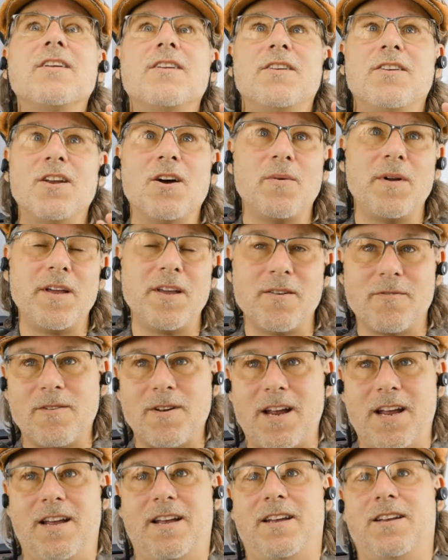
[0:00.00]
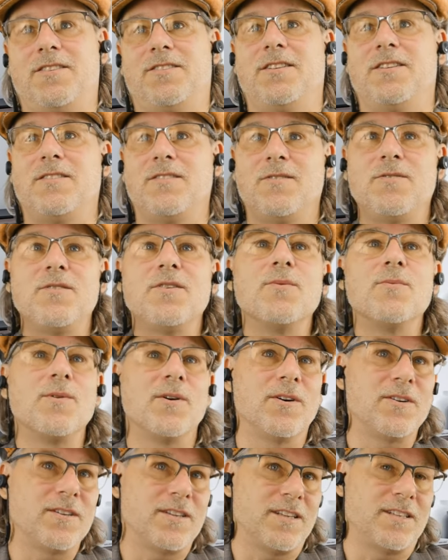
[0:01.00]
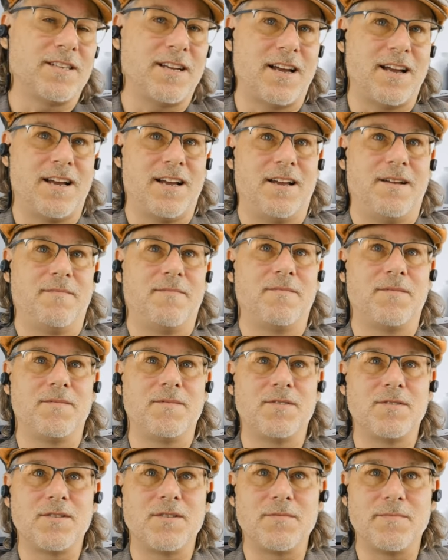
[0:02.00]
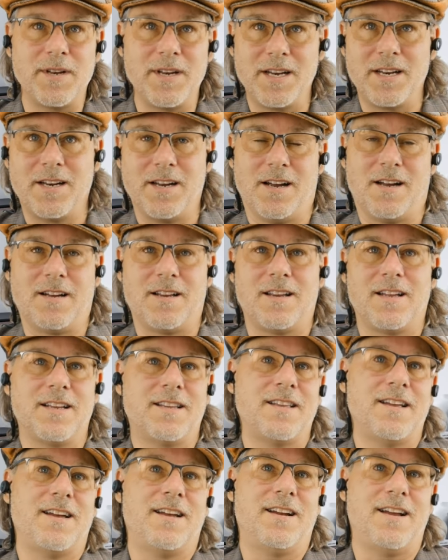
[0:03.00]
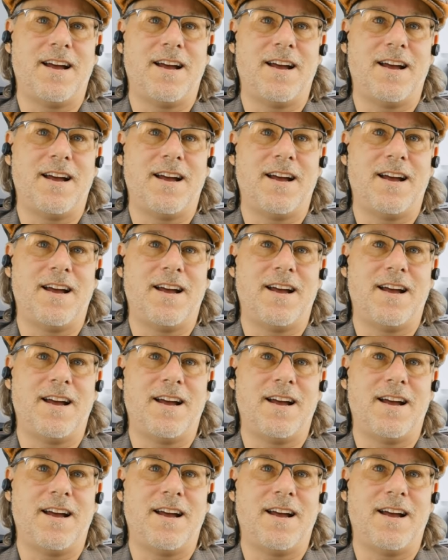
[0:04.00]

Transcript: knowing your age and who you were at the time, being young like that?